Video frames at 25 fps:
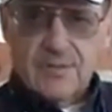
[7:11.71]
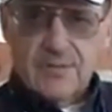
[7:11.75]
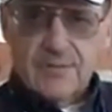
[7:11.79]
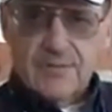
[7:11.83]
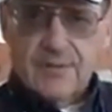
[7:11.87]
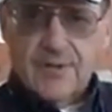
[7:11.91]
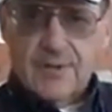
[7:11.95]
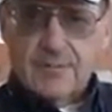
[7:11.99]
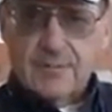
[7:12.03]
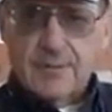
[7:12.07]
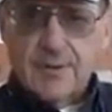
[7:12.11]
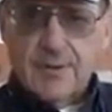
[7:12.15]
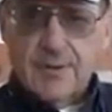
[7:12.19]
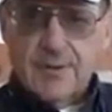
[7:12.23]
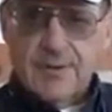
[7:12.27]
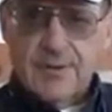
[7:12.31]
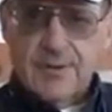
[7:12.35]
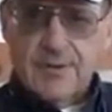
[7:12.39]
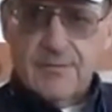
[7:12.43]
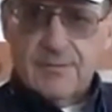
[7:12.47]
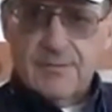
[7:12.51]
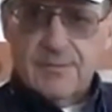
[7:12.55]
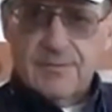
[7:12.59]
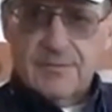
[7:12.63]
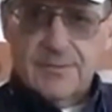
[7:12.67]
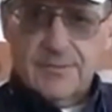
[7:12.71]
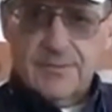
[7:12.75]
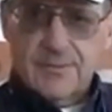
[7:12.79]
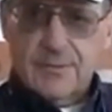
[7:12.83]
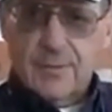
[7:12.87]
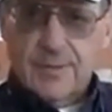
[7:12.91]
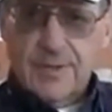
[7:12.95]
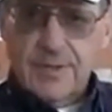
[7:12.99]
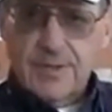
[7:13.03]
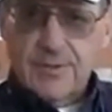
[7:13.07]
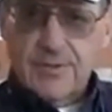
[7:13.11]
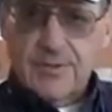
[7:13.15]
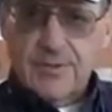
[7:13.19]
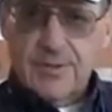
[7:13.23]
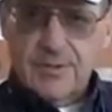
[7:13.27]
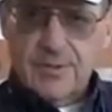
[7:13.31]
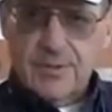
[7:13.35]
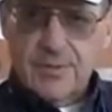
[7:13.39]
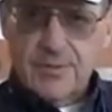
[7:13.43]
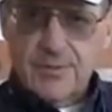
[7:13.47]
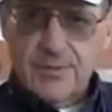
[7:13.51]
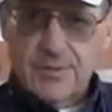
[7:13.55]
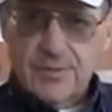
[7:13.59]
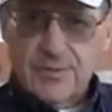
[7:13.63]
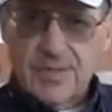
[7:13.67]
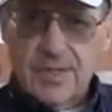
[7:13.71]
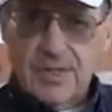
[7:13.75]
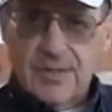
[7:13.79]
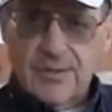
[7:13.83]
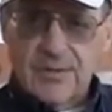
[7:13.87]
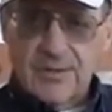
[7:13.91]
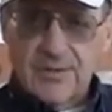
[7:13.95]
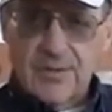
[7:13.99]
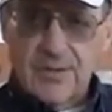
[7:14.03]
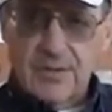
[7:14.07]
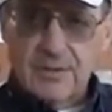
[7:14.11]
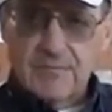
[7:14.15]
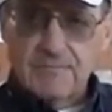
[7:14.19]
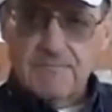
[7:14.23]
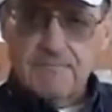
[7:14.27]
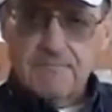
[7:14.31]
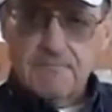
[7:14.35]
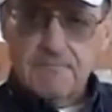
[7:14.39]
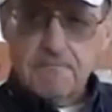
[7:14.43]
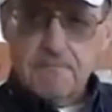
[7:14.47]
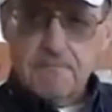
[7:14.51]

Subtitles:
front burner for 22 years with your telethon.